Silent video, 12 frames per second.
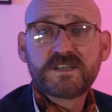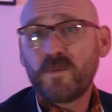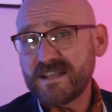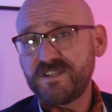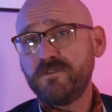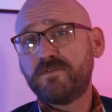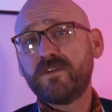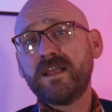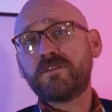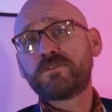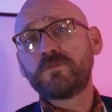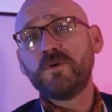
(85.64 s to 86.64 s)
So as you
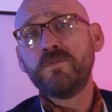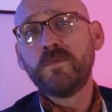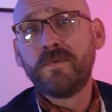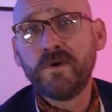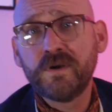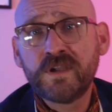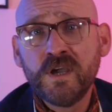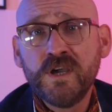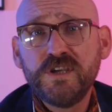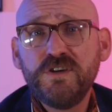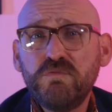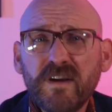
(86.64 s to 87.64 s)
flick through the book,
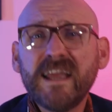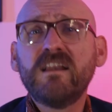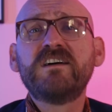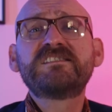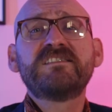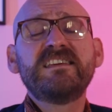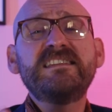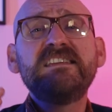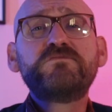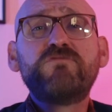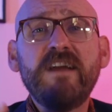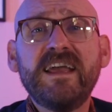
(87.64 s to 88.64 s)
you realise that this
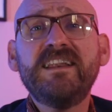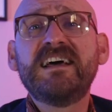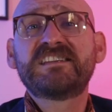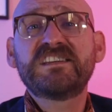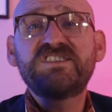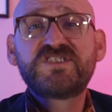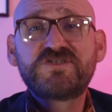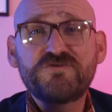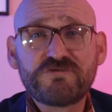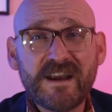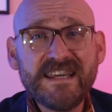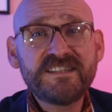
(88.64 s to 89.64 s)
is written as a
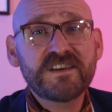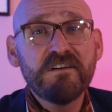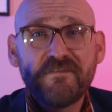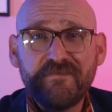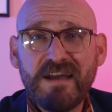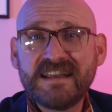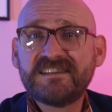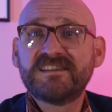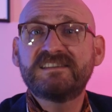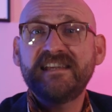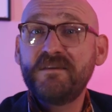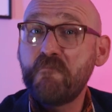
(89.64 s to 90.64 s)
straight
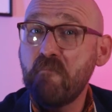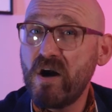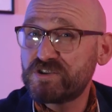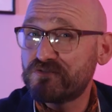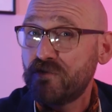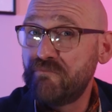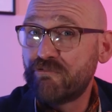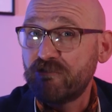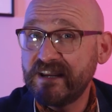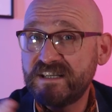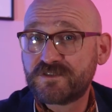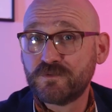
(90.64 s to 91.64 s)
fantasy mushroom
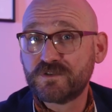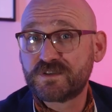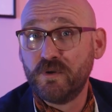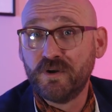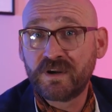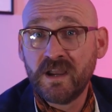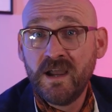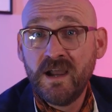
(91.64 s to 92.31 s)
resource book